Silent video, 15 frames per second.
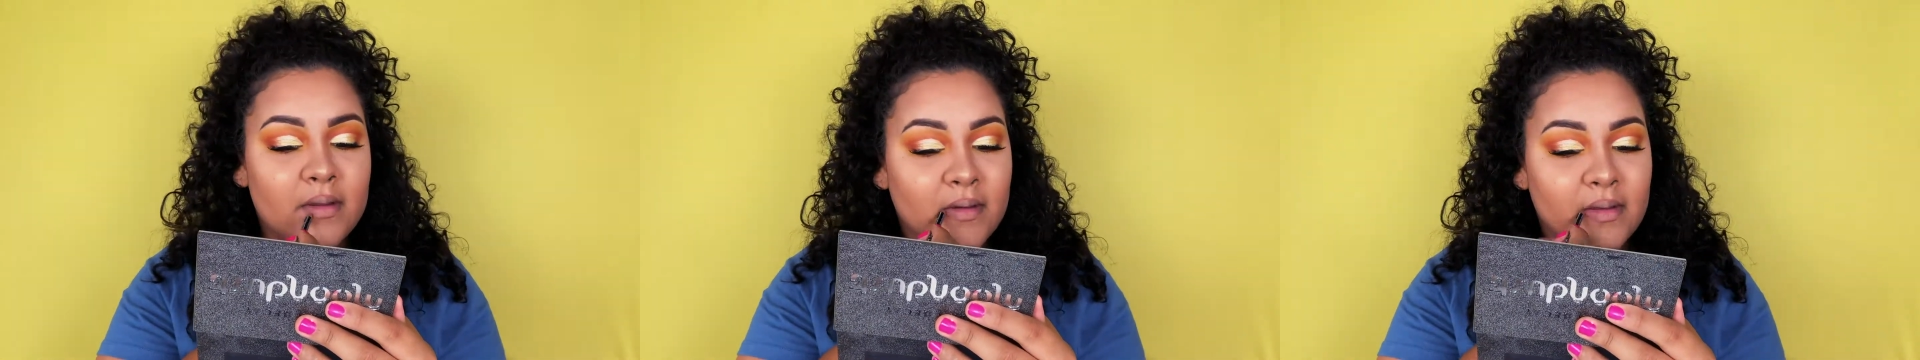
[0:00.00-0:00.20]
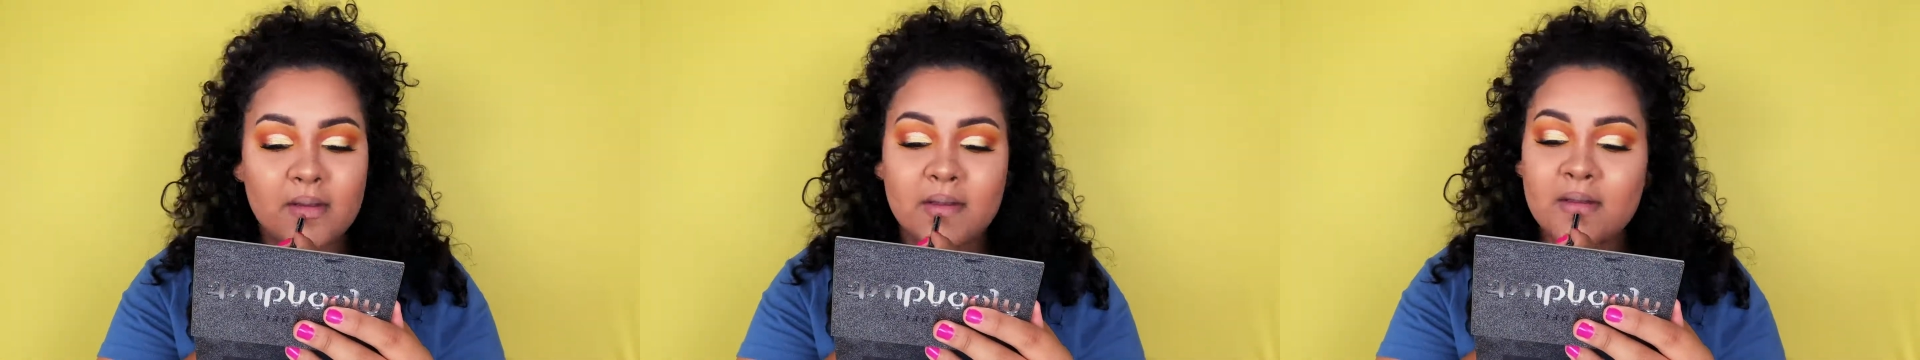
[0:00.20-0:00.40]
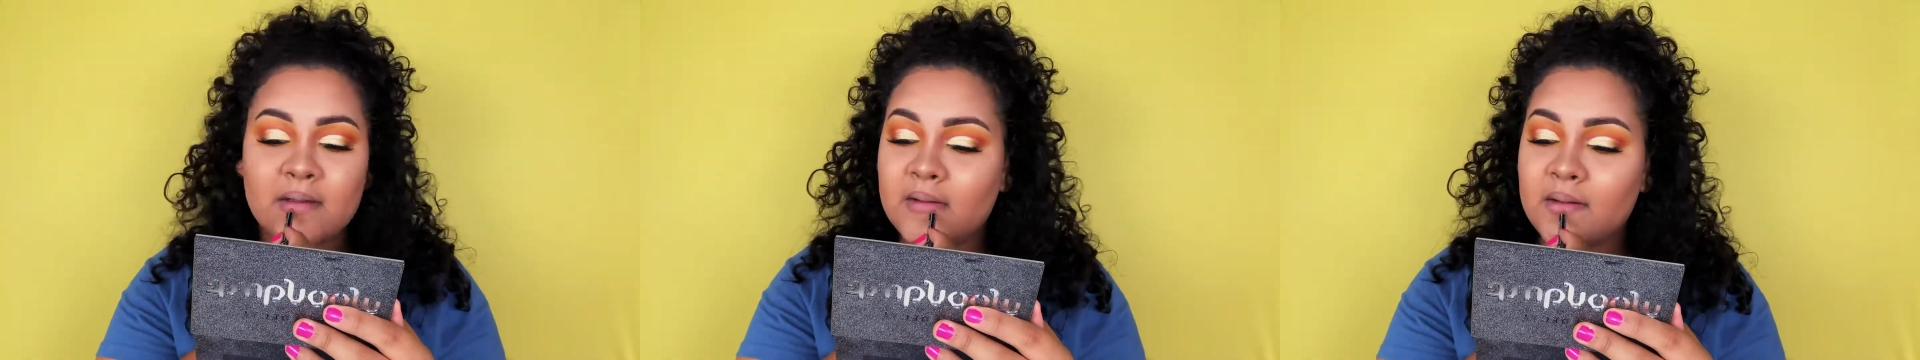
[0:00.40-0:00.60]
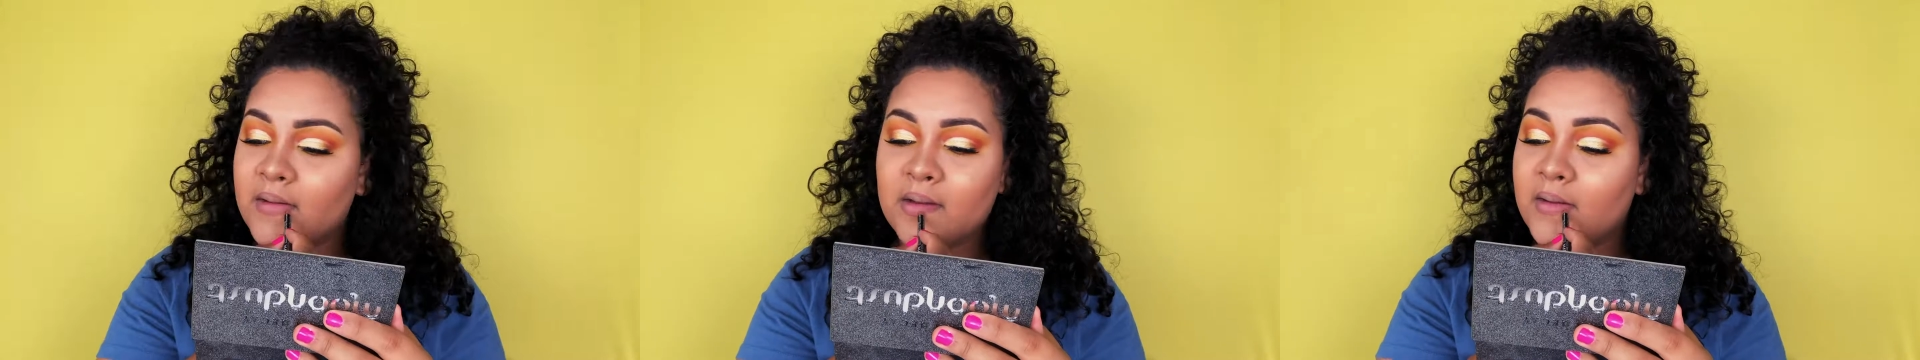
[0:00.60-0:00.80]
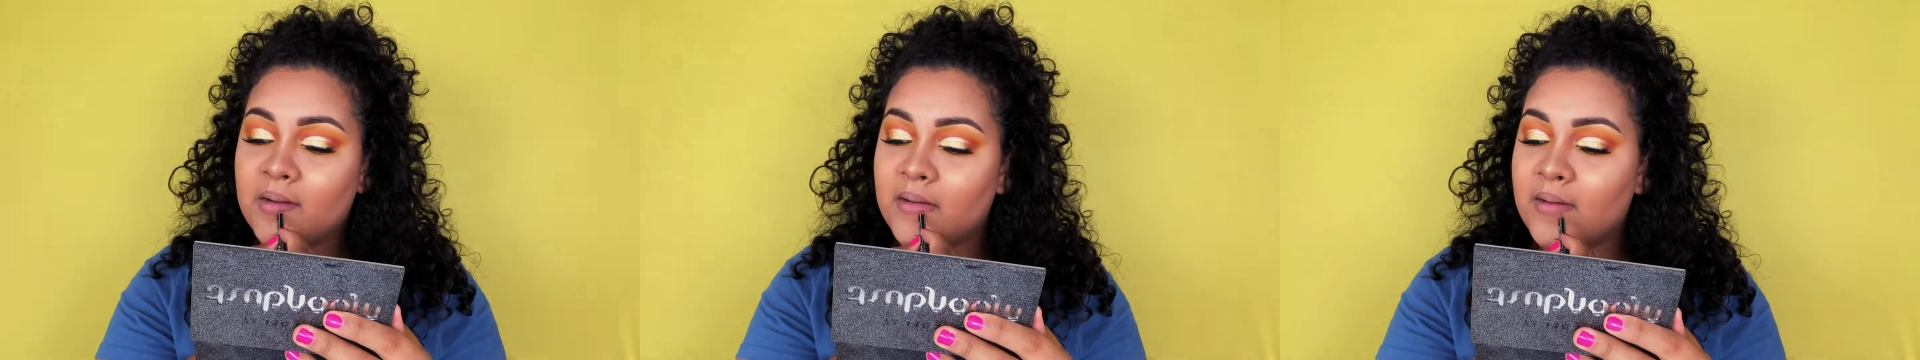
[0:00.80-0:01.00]
in the color
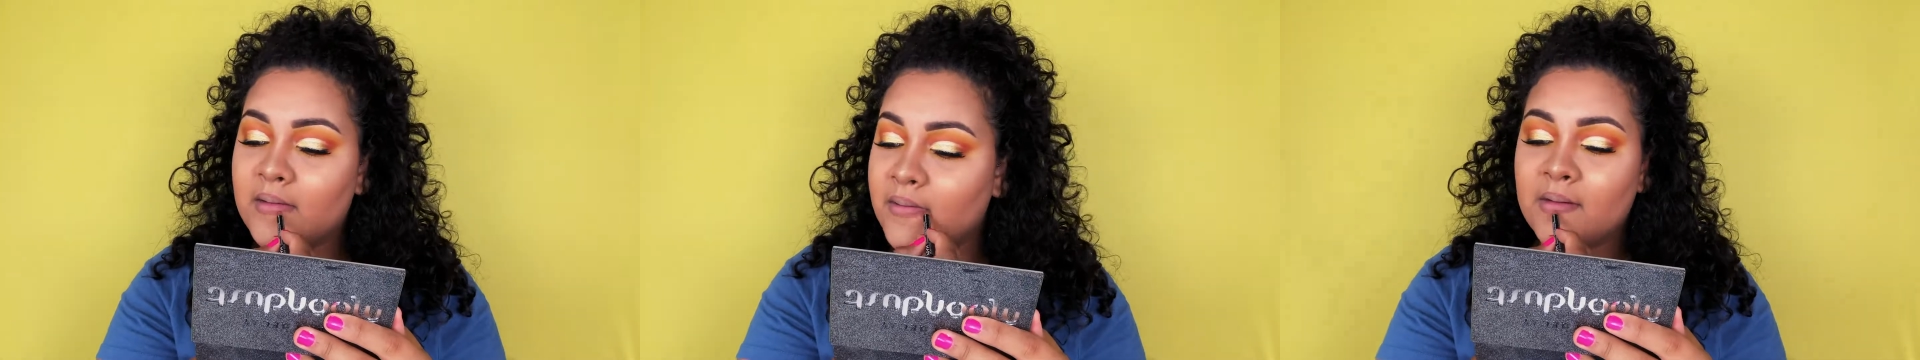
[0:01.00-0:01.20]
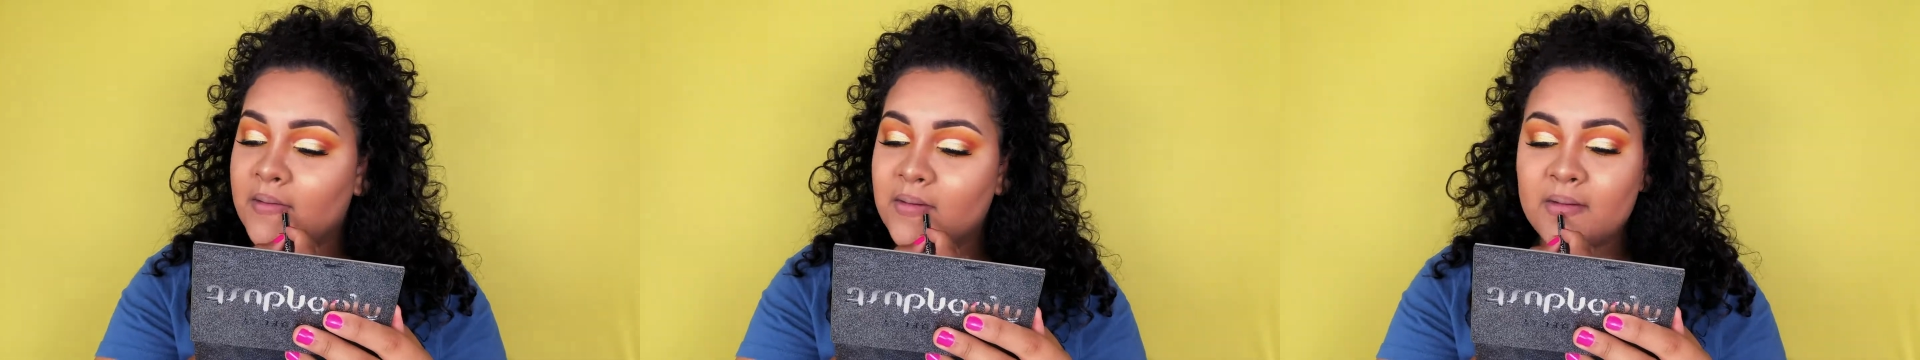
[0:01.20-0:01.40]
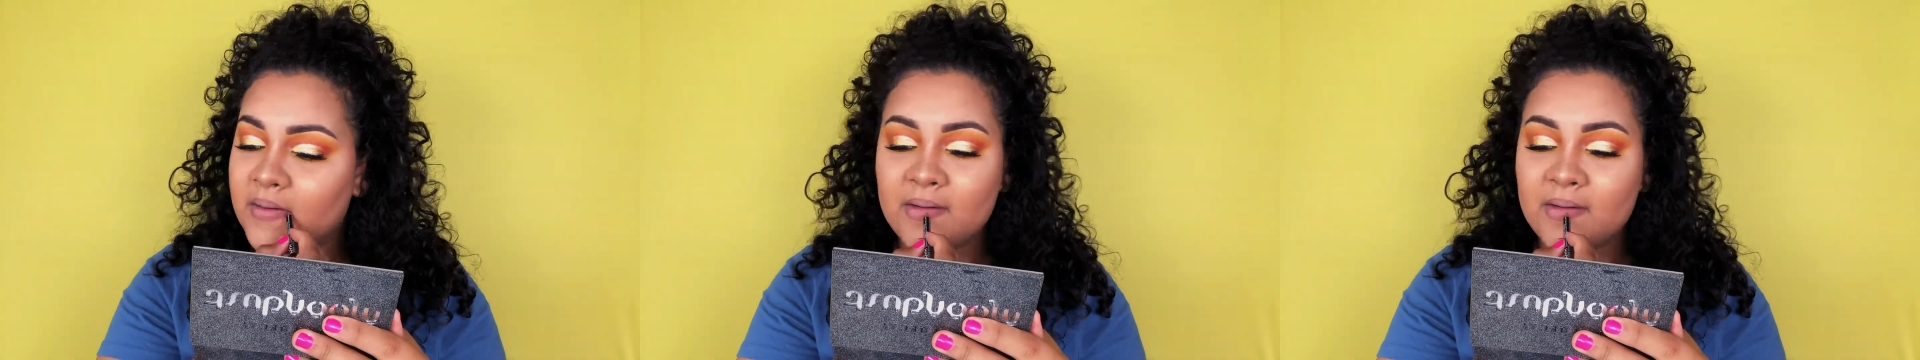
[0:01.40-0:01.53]
Natural,